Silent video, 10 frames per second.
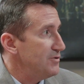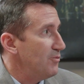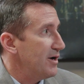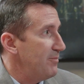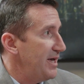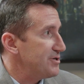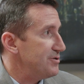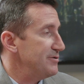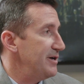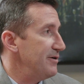You want to make
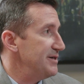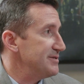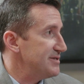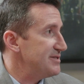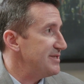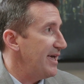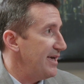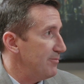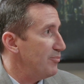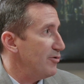sure there is a
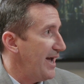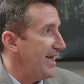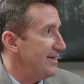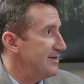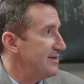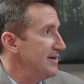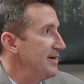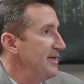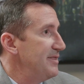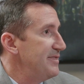staying brand
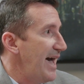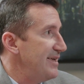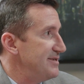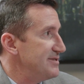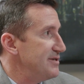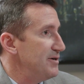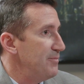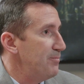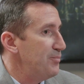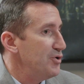that is
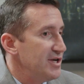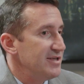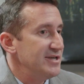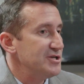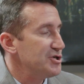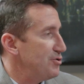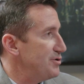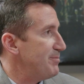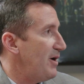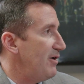putting the
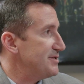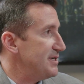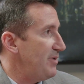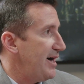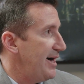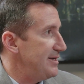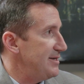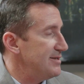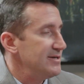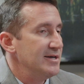insurance policy
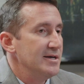behind it.